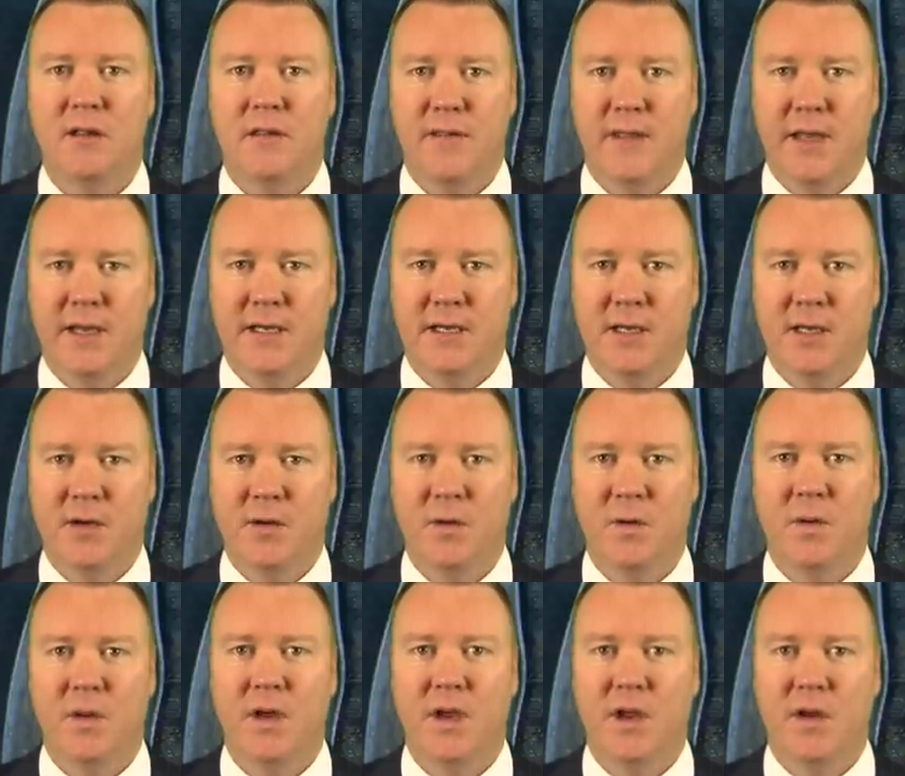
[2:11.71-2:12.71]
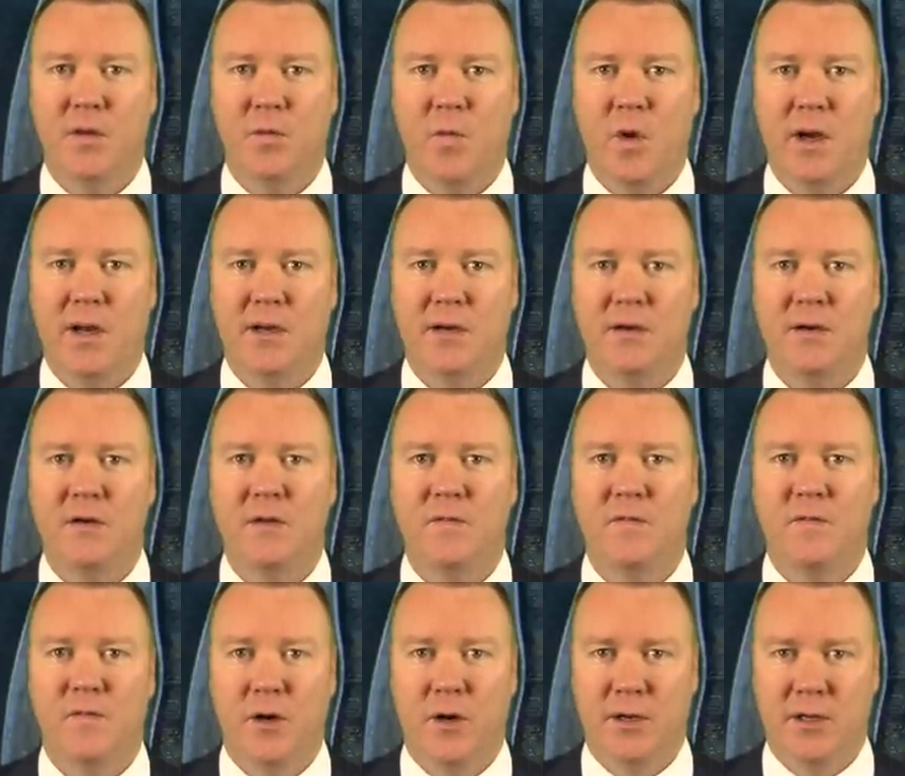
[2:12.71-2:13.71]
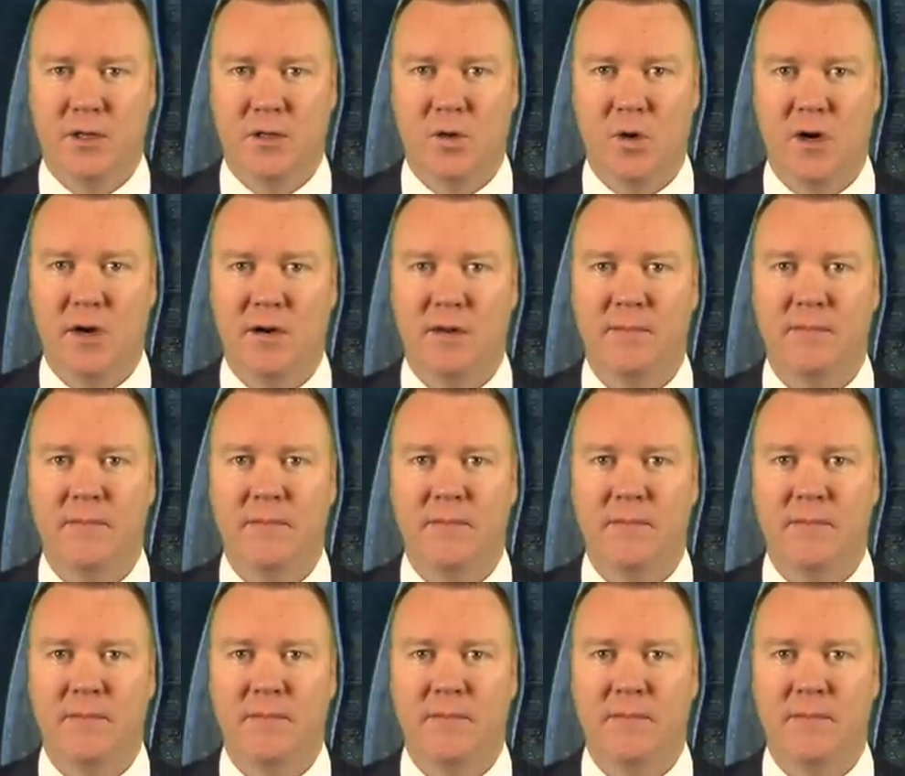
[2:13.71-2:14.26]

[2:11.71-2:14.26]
Thank you. In winning, Vernon Croy.